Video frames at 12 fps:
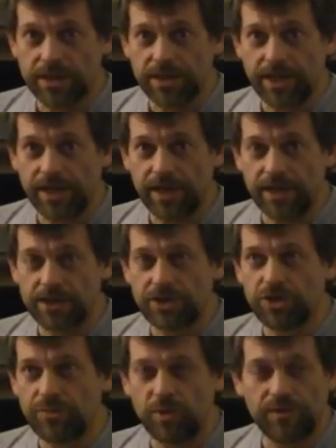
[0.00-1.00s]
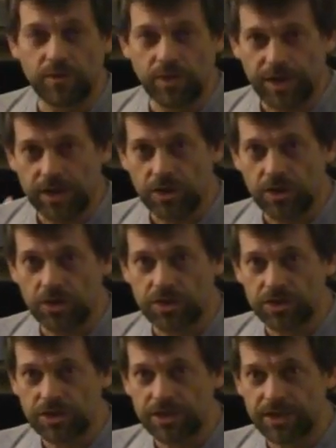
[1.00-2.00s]
It's a uh, 2.4
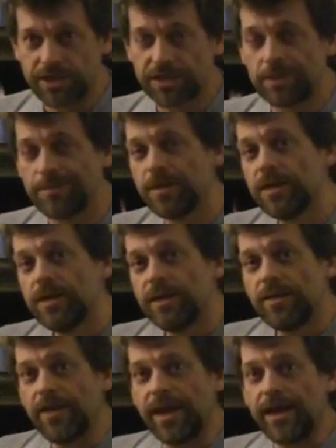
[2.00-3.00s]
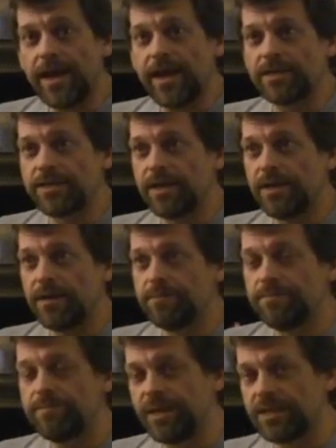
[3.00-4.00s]
gigahertz system that has
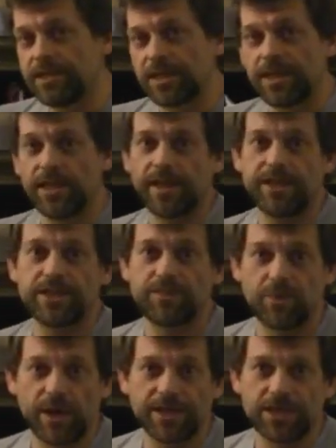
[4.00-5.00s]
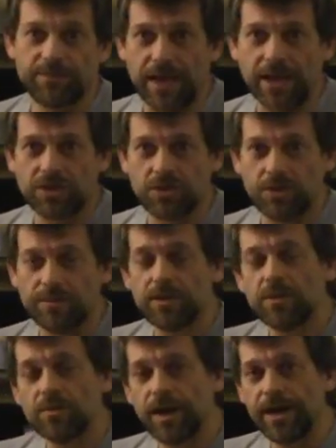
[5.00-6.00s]
um, basically like a spread
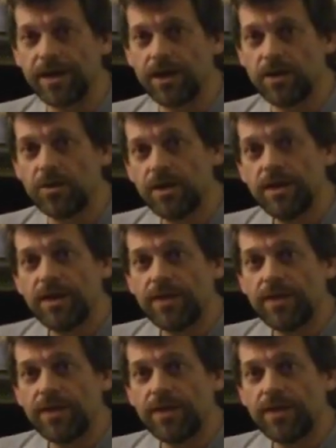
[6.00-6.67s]
spectrum radio